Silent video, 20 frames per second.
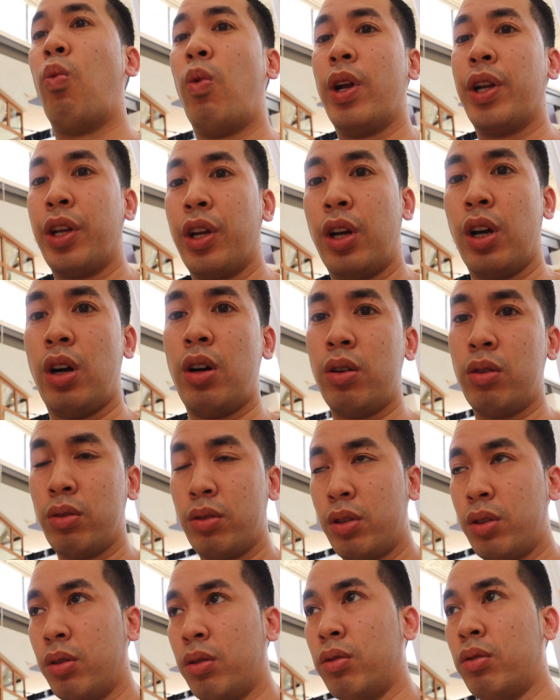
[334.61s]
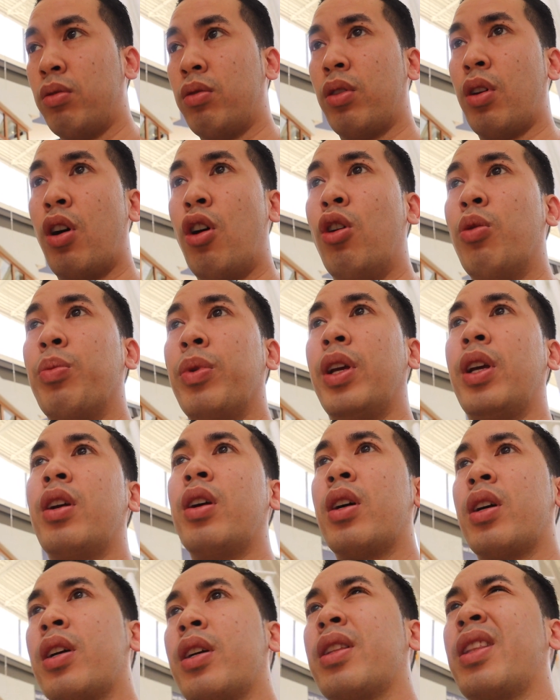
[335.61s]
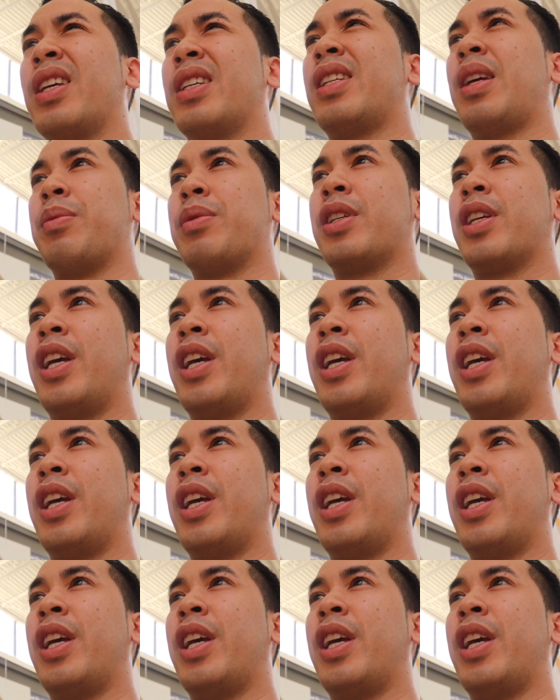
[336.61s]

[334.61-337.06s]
one go to the homie. I think his name's